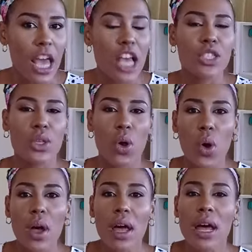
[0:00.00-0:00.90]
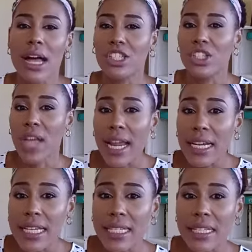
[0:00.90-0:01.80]
So, a
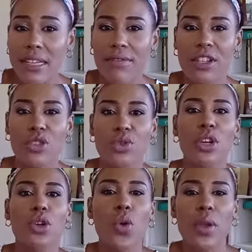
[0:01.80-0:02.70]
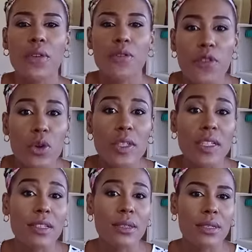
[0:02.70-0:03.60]
Chinese individual who
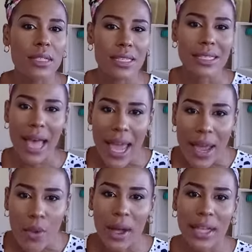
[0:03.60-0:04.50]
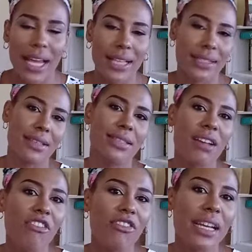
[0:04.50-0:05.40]
refuses to see Taiwan as a
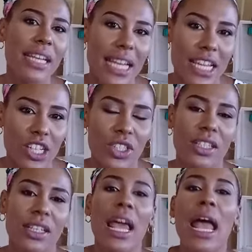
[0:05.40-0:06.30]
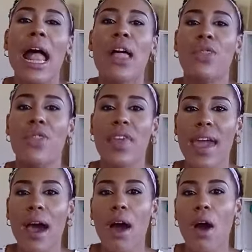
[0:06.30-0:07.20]
sovereign nation, they
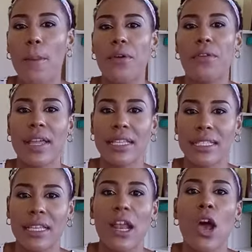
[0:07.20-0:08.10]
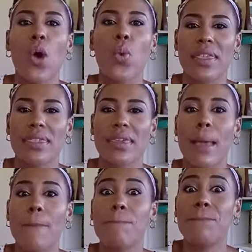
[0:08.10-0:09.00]
are operating with a
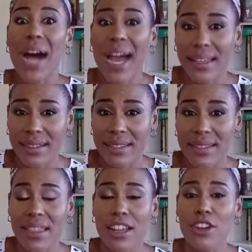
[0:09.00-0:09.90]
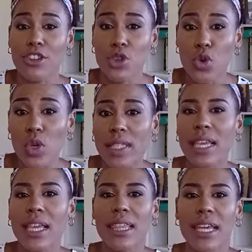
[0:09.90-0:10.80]
bias. They are
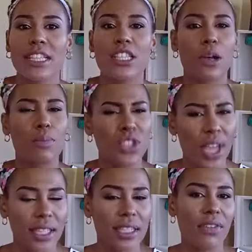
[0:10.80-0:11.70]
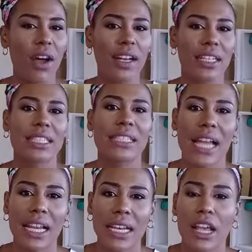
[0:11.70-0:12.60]
using their subjective
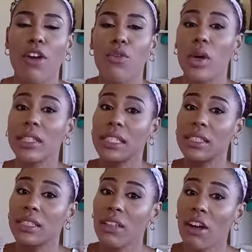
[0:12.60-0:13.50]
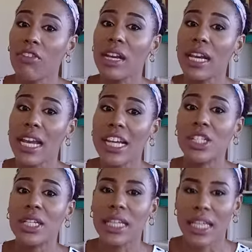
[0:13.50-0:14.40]
understanding of what a sovereign
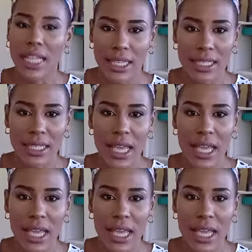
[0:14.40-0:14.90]
nation is